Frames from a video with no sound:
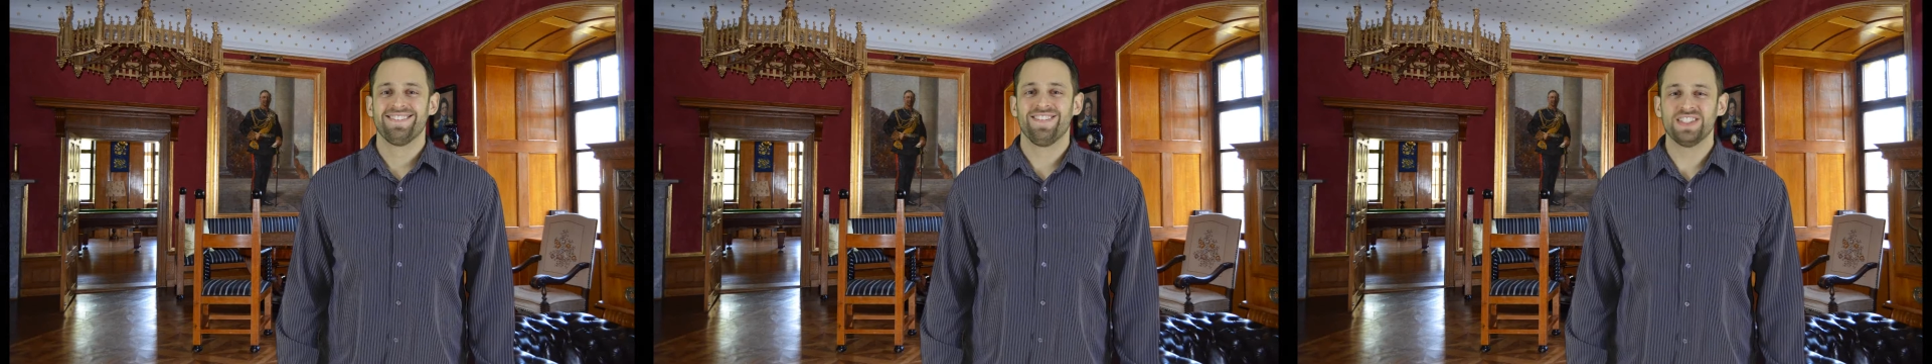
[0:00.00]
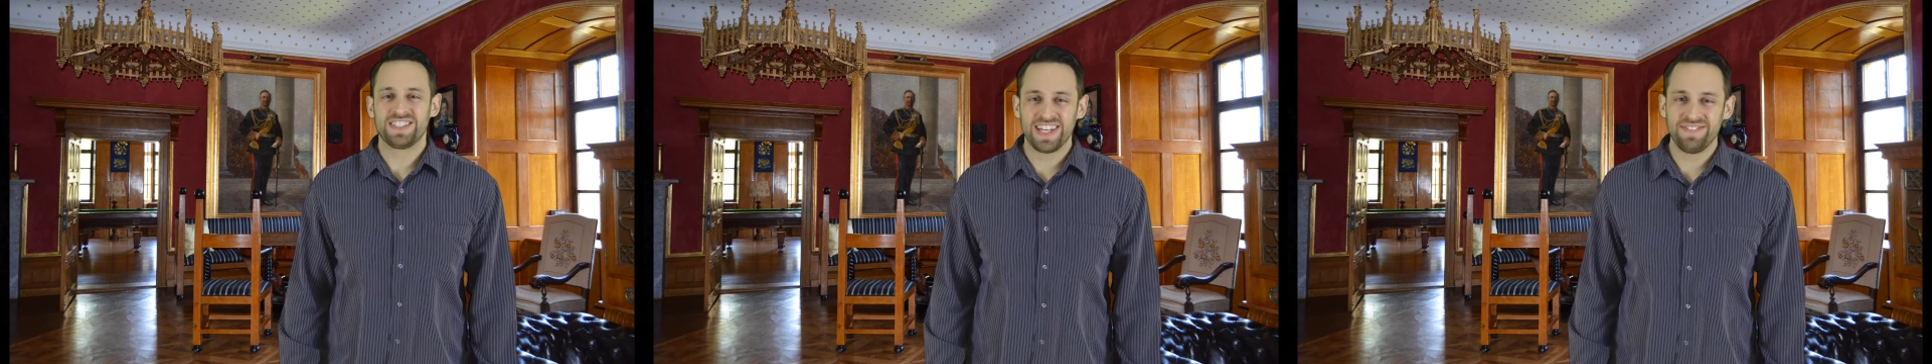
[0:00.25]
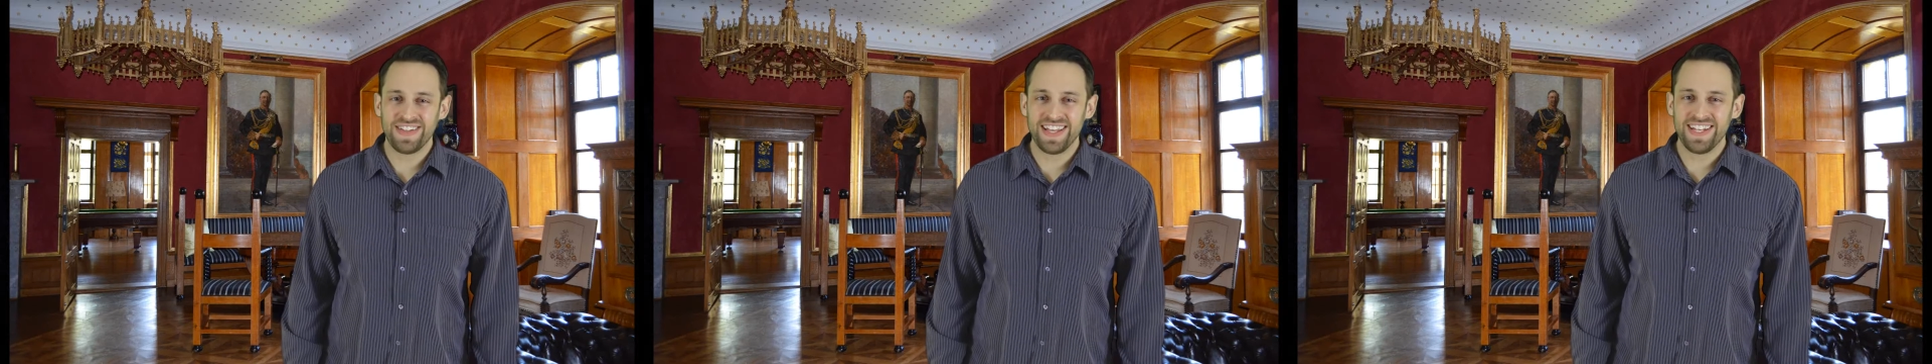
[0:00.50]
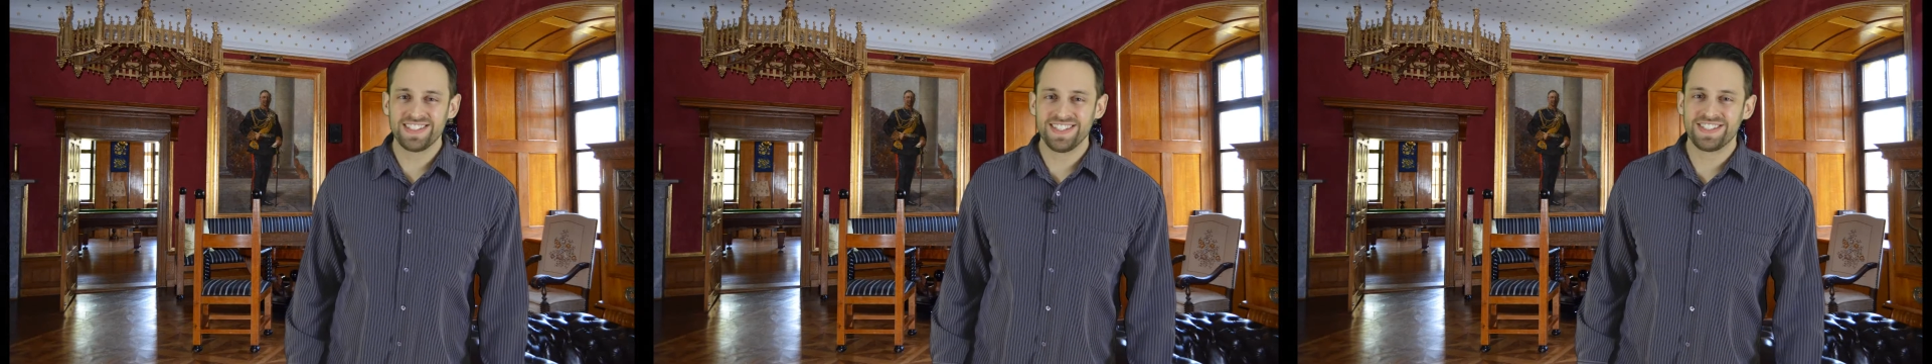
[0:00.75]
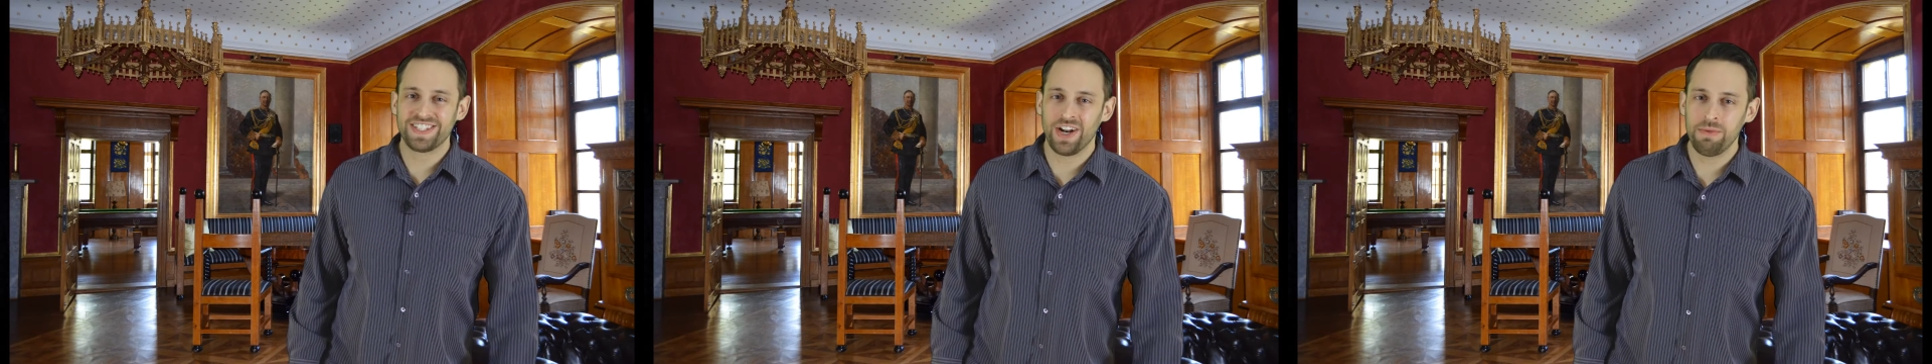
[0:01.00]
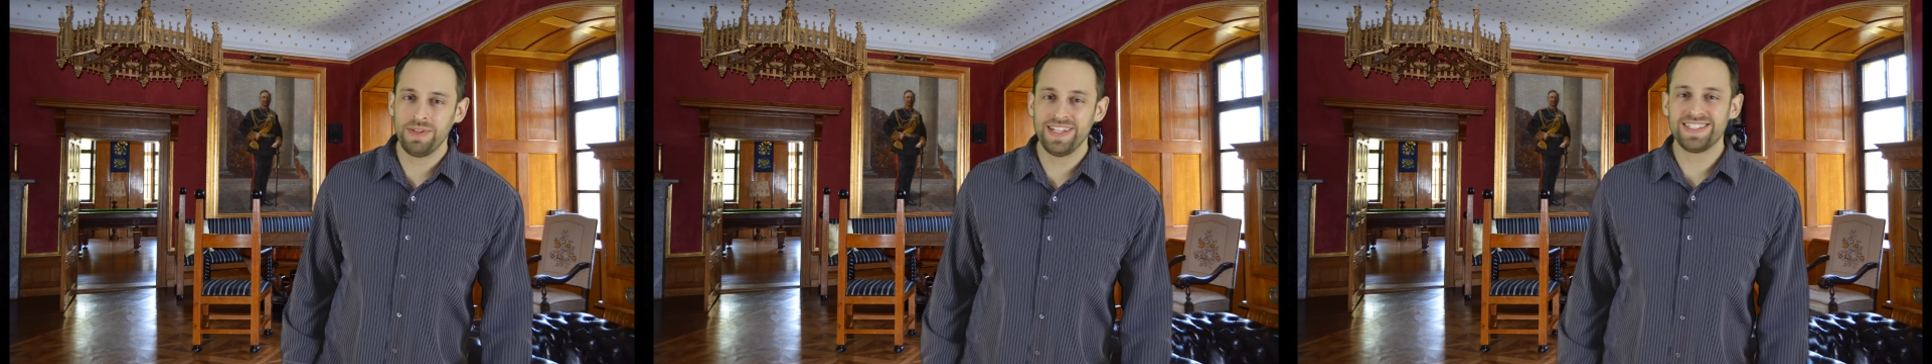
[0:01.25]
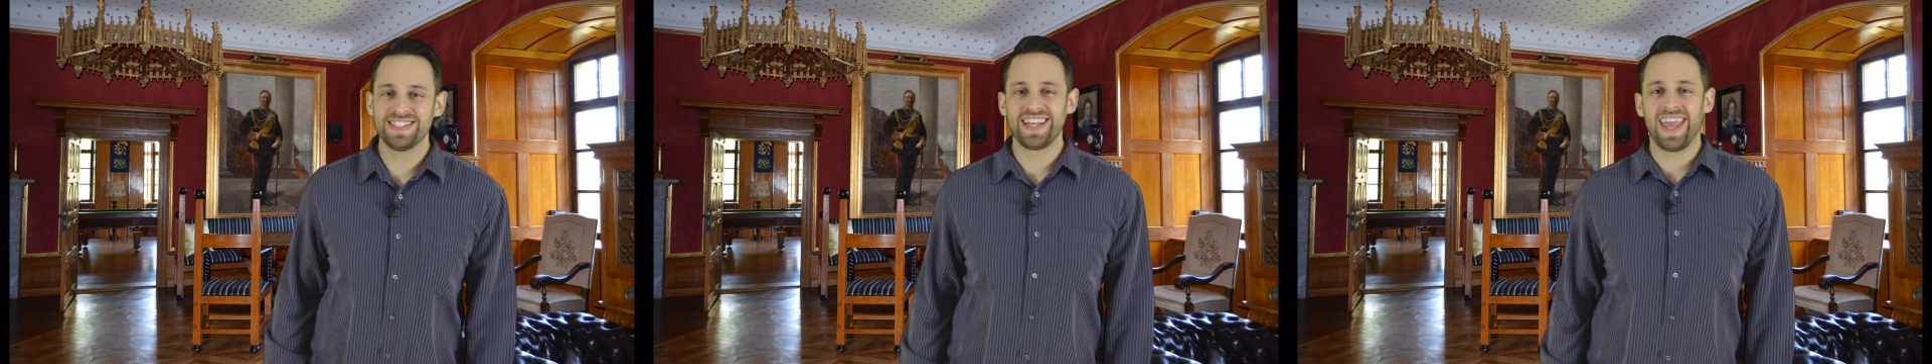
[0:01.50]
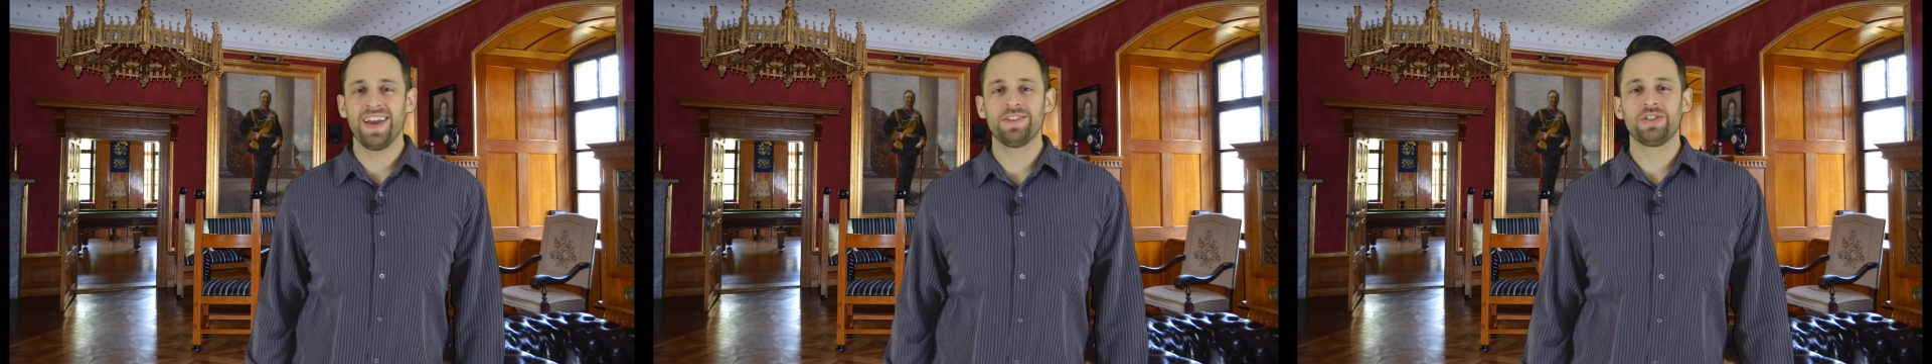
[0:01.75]
What's up, ladies and gentlemen? This is
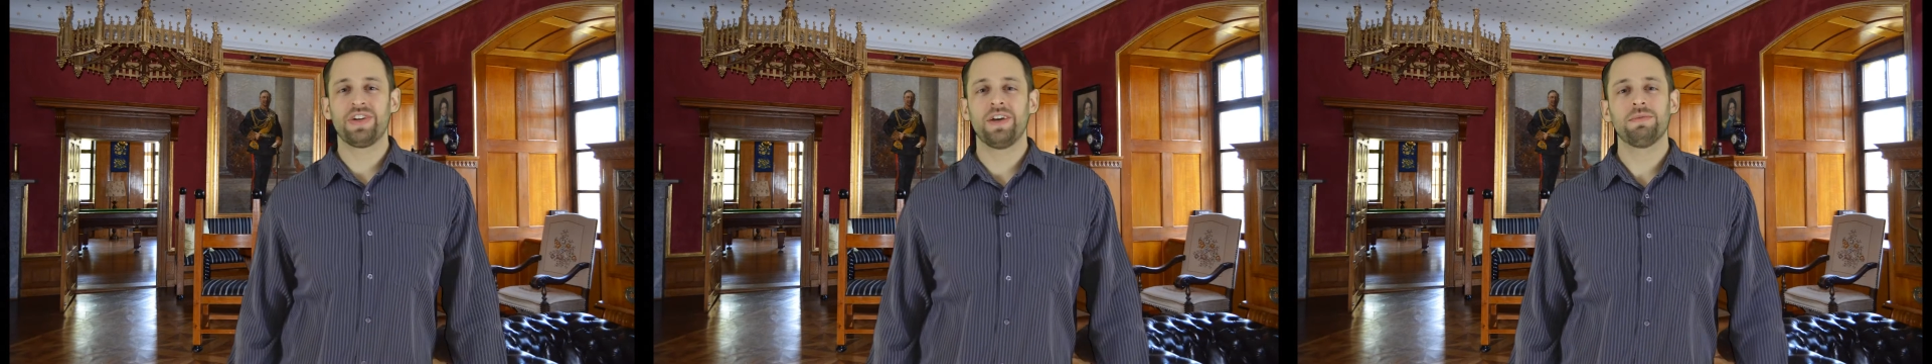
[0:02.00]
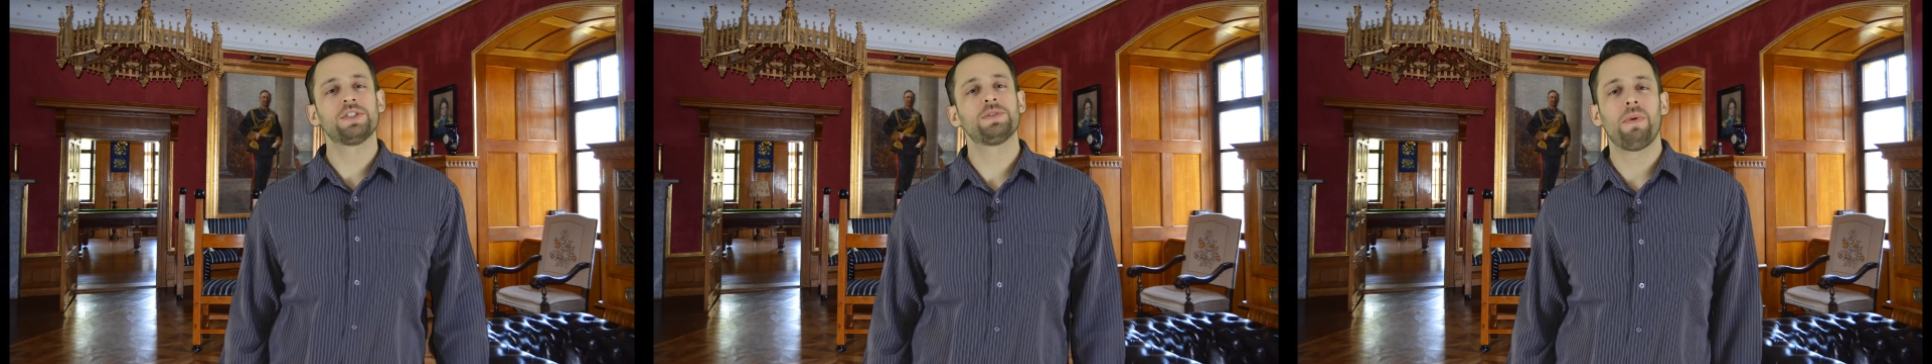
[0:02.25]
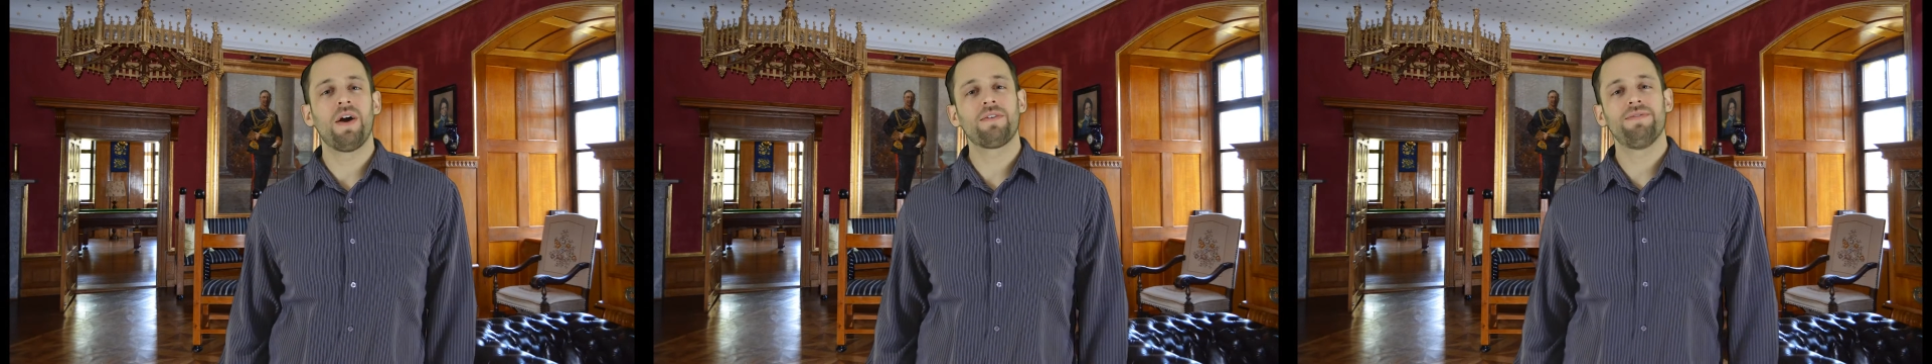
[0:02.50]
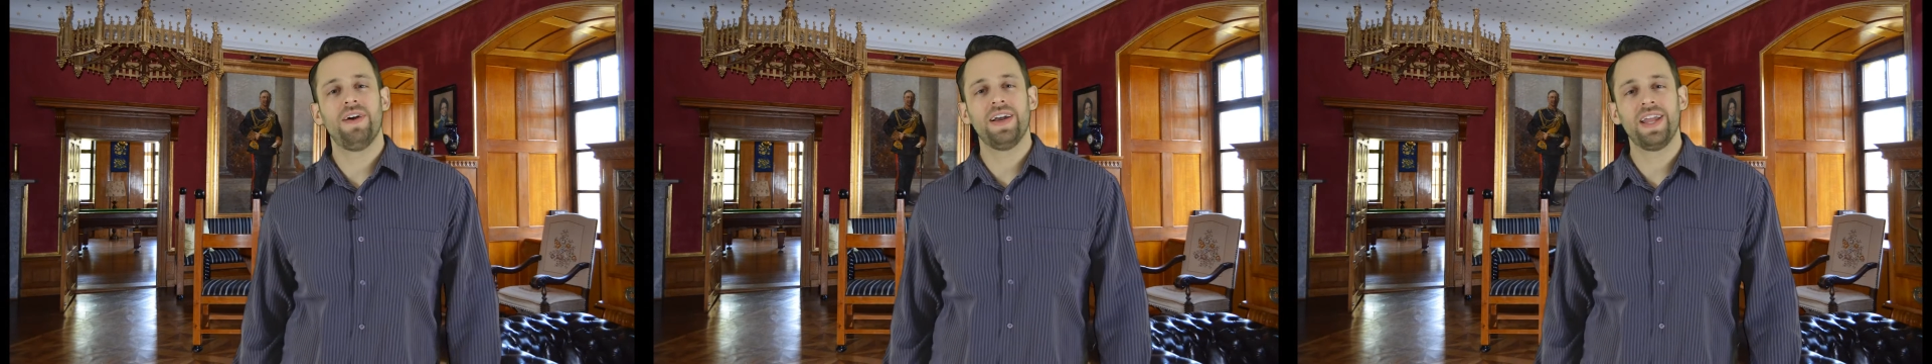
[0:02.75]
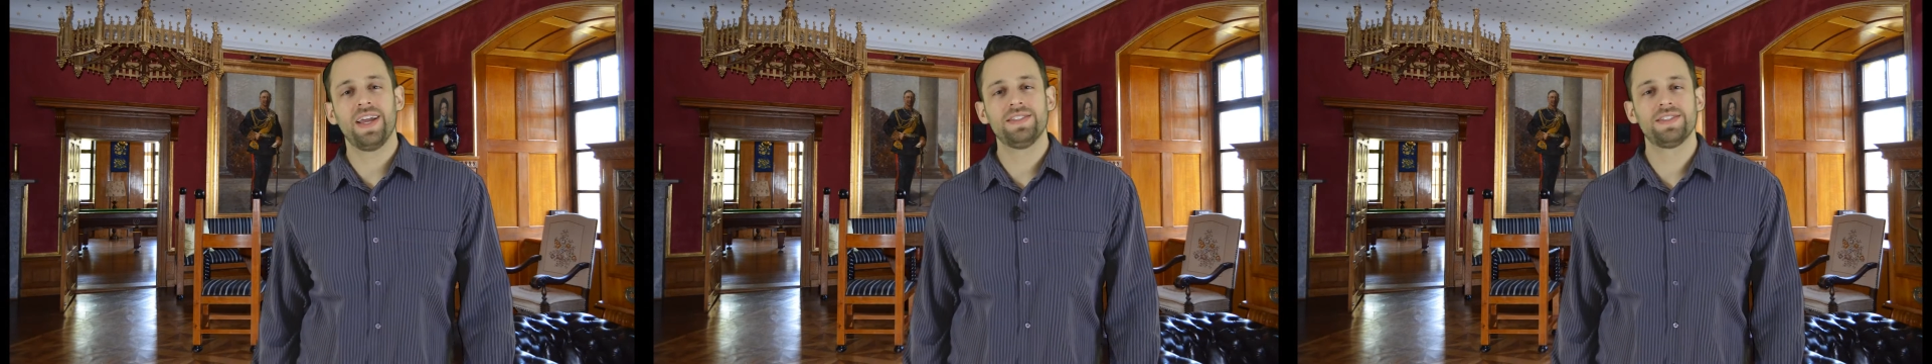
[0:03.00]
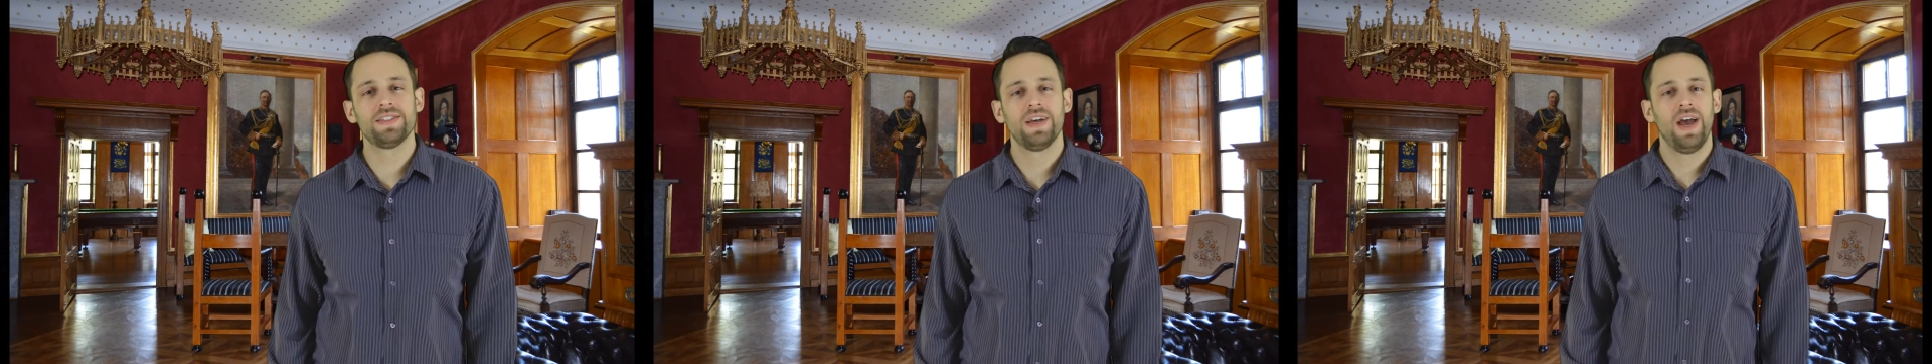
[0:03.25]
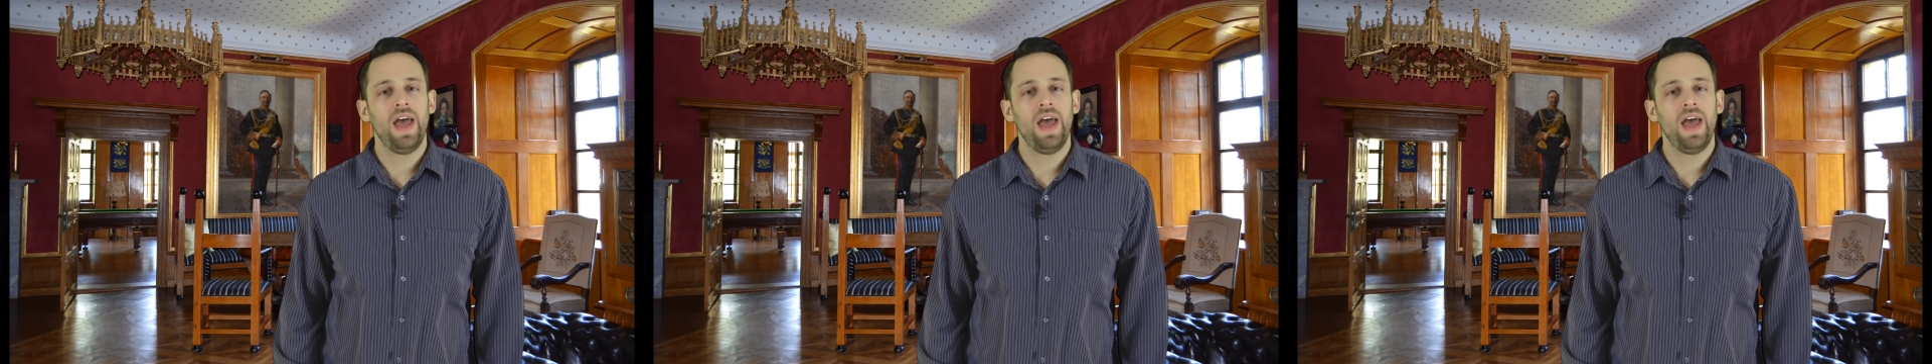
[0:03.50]
Andrew here with Spark Finance.